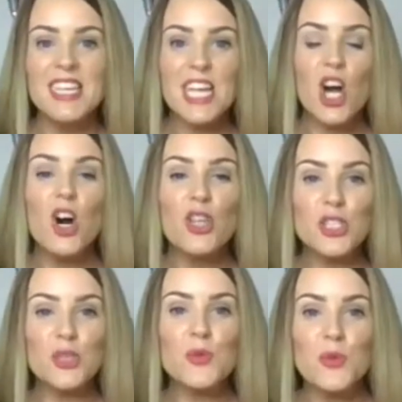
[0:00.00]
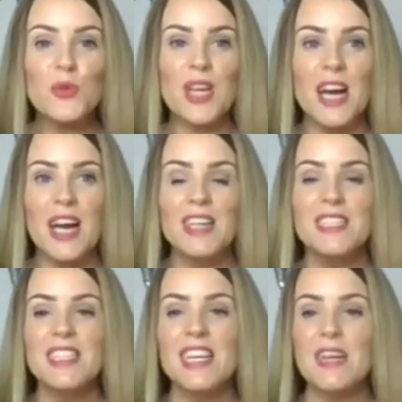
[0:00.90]
They can't do all that.
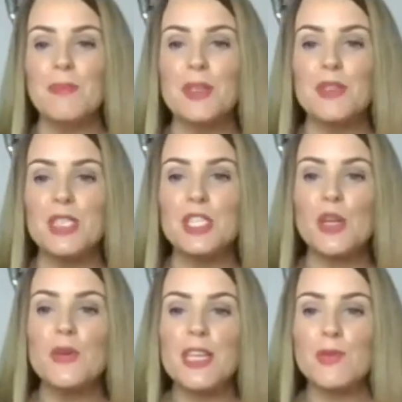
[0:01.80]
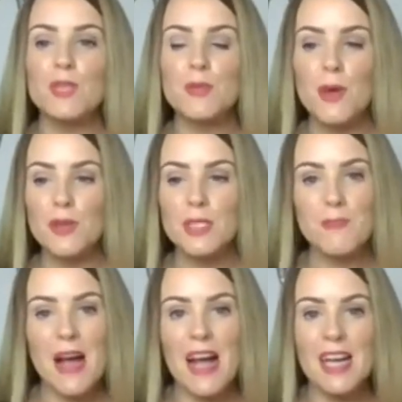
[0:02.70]
And because they don't get the
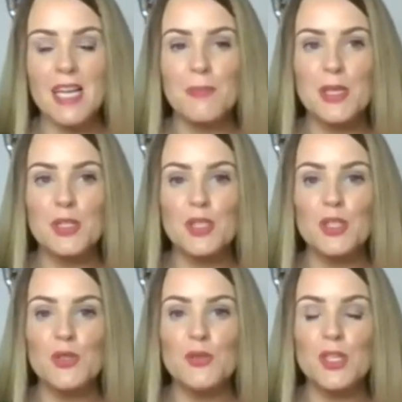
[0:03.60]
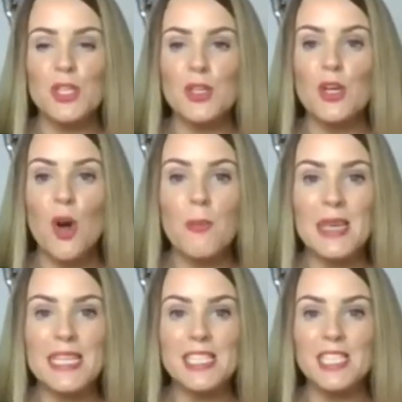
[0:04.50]
response back, because you know, you're not a
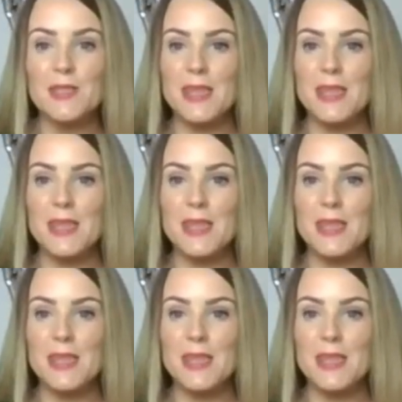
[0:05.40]
medium